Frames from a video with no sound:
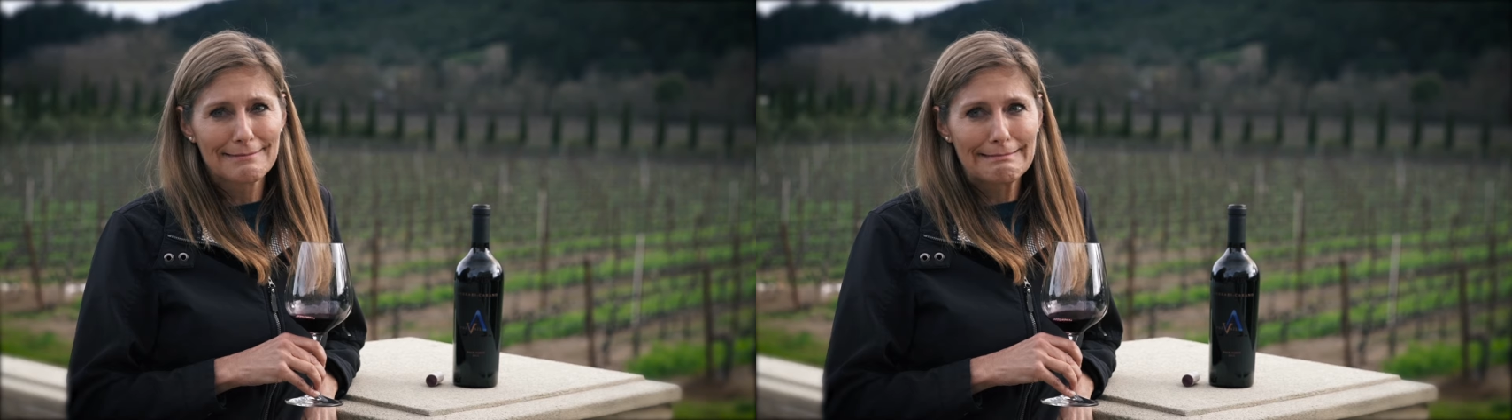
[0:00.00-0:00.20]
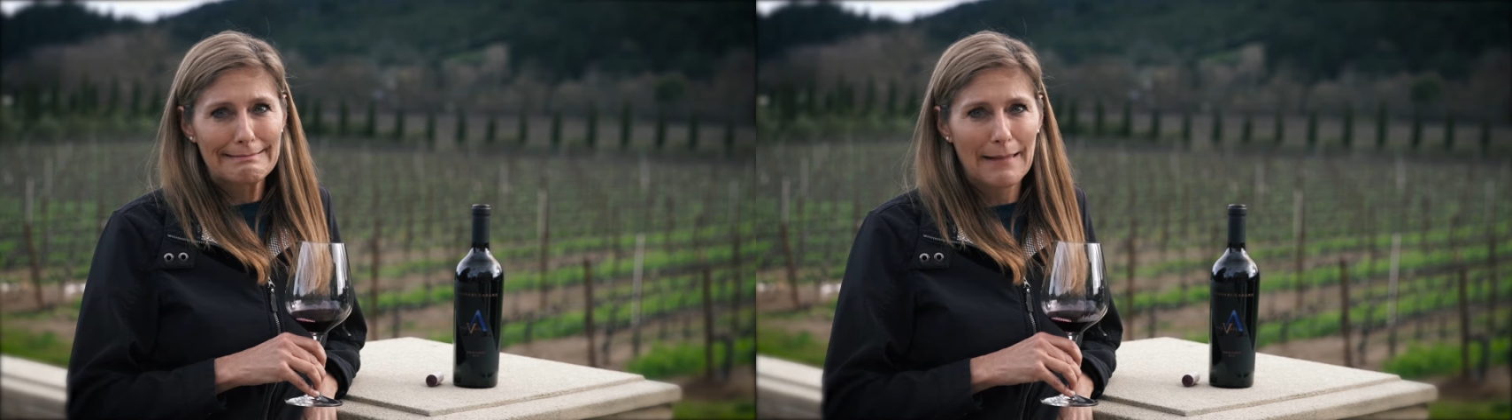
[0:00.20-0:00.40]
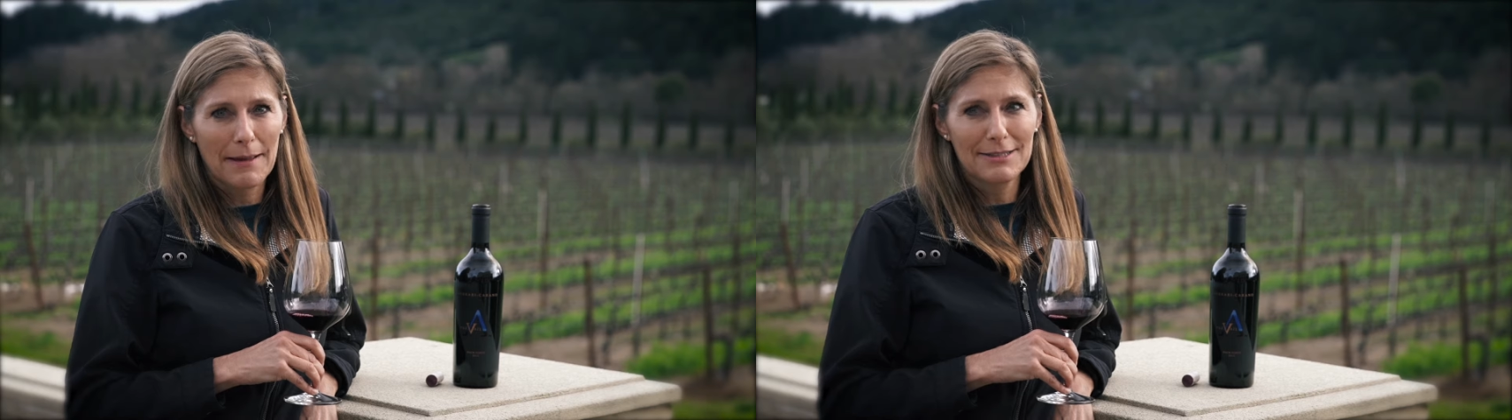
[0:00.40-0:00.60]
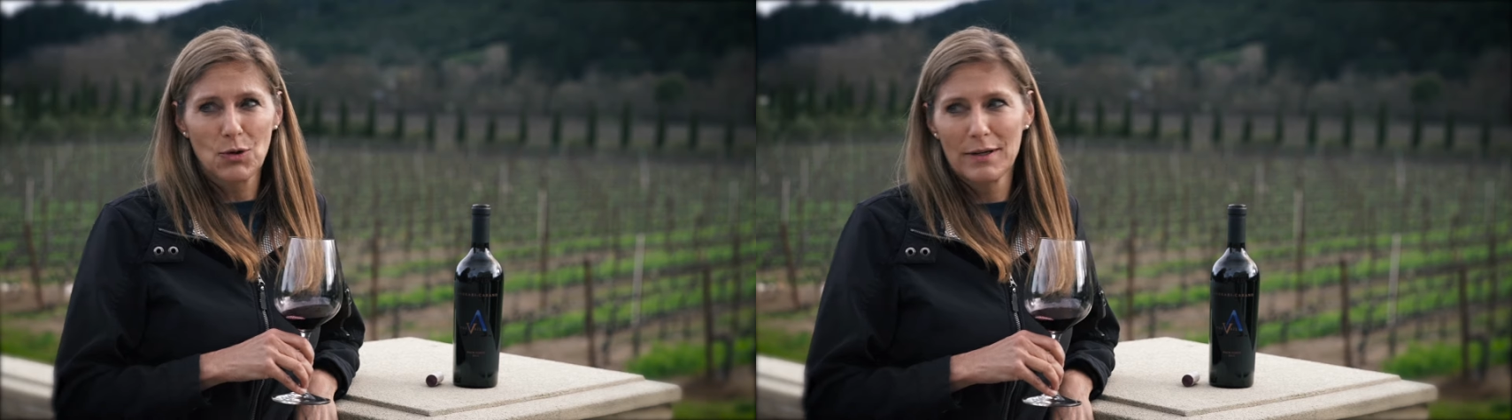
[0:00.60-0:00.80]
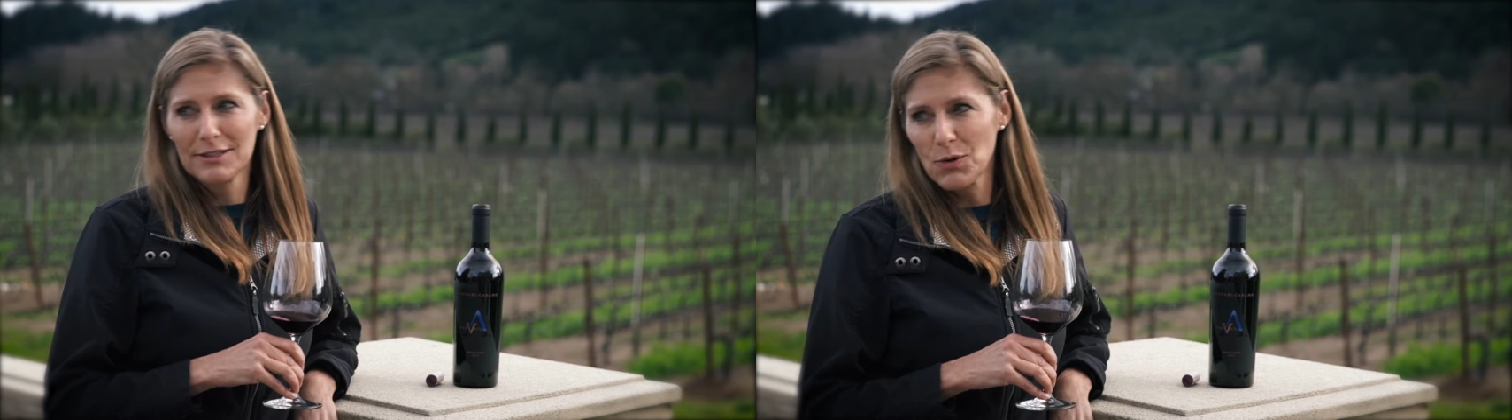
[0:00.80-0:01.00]
Great.
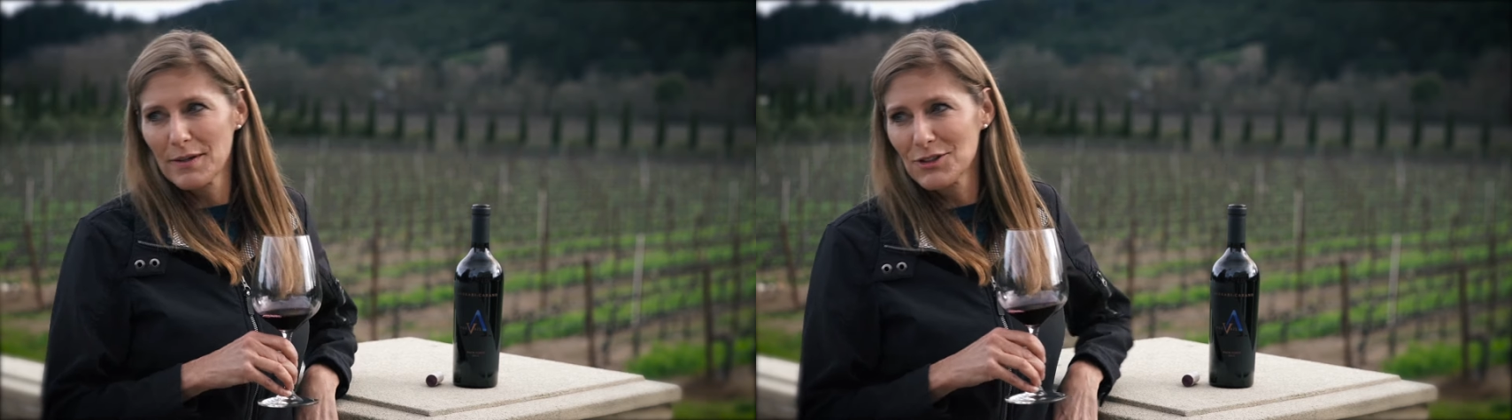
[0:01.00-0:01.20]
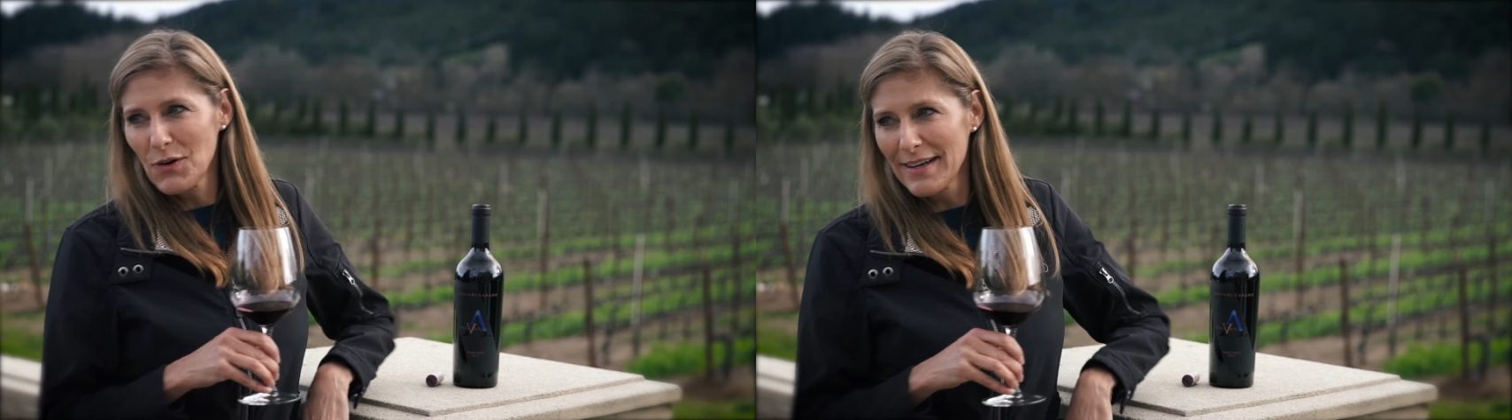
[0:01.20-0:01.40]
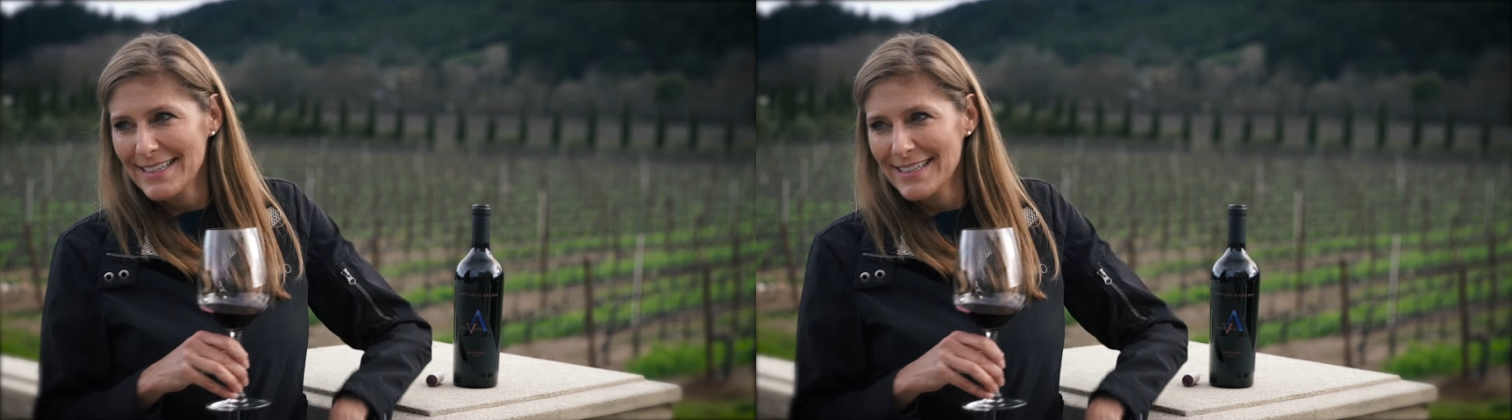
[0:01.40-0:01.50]
Enjoy, enjoy, enjoy.